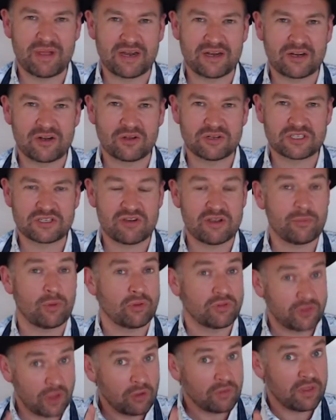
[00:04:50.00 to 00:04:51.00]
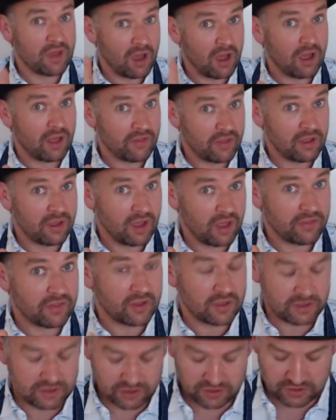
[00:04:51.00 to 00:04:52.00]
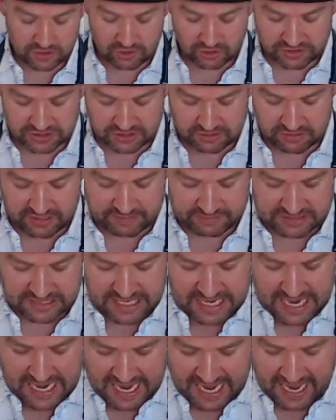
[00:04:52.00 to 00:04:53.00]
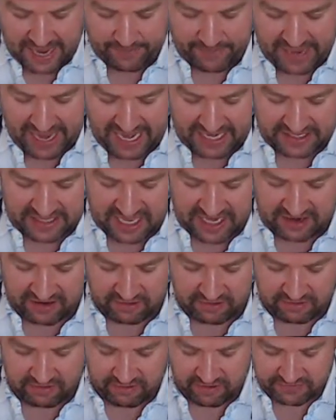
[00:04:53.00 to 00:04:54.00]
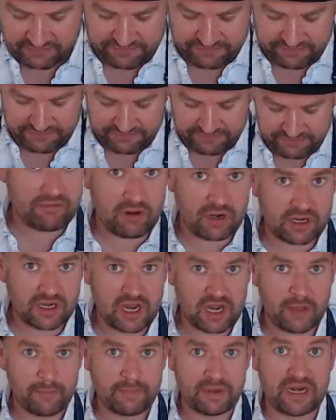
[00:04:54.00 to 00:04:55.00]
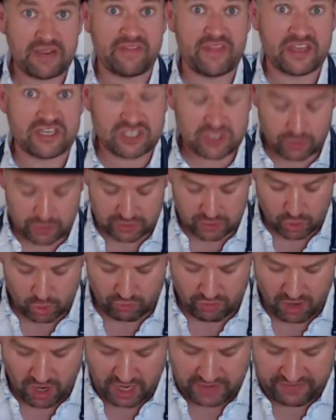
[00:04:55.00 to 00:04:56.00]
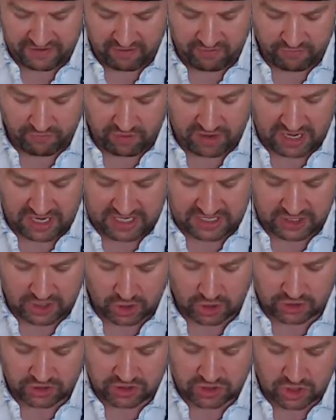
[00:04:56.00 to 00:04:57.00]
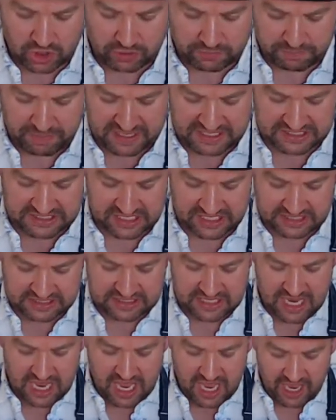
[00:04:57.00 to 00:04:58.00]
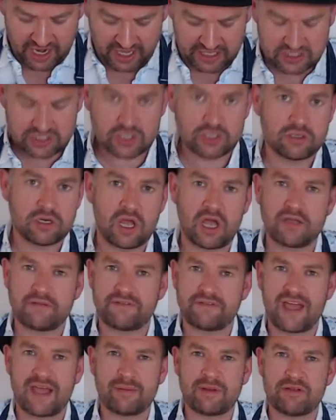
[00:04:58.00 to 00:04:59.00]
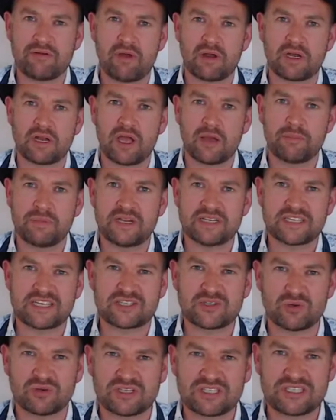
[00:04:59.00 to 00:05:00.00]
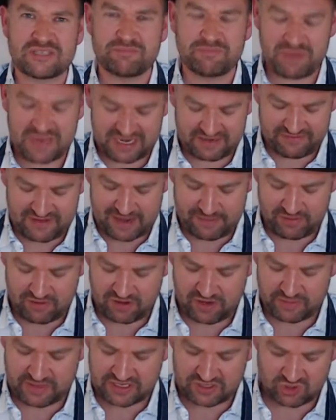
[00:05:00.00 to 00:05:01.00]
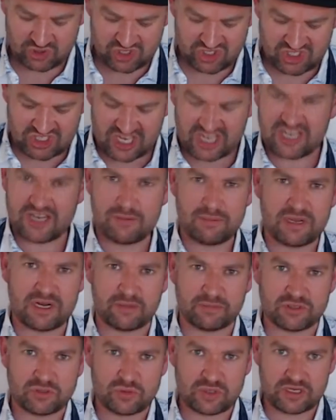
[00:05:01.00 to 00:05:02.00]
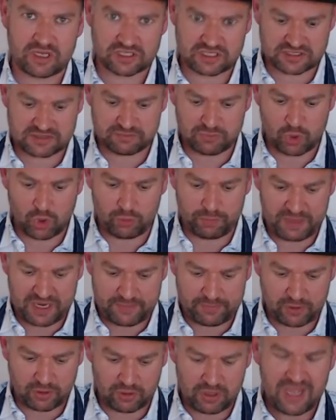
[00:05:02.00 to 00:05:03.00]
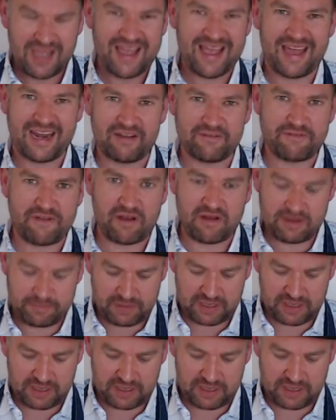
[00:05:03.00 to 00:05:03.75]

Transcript: of clotted cream, although there are other good clotted creams. And they are a family-run company, and they're doing all right. They're a really good business. And I do like family-run companies. They sort of big family-run companies sort of sit in the middle between our small people and the very